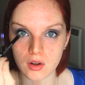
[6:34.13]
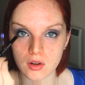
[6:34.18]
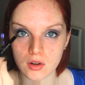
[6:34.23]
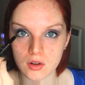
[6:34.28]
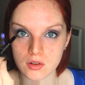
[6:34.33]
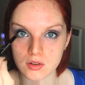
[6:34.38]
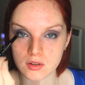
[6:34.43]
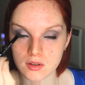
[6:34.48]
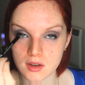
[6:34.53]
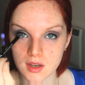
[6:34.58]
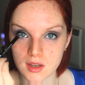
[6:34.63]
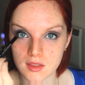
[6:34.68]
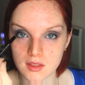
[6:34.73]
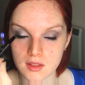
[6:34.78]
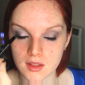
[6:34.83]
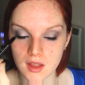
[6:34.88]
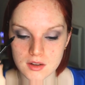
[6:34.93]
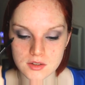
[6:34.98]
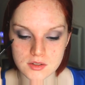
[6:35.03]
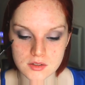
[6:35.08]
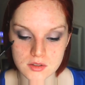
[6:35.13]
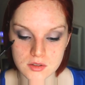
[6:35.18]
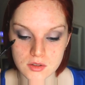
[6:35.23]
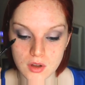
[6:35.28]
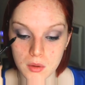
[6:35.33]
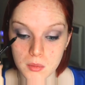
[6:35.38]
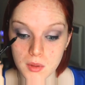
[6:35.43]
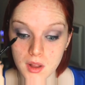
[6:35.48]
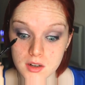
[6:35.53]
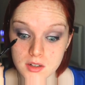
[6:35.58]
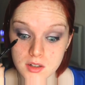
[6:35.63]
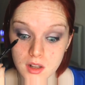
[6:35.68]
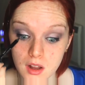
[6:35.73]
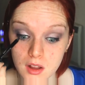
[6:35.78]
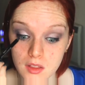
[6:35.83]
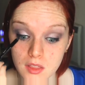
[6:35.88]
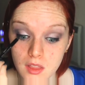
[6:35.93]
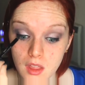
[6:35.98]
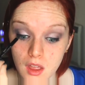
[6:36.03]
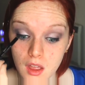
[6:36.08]
underneath the top lash
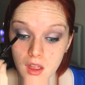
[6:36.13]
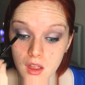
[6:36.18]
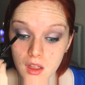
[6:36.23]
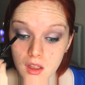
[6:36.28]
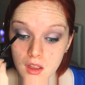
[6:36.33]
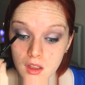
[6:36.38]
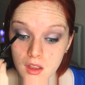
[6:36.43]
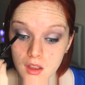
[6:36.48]
line there.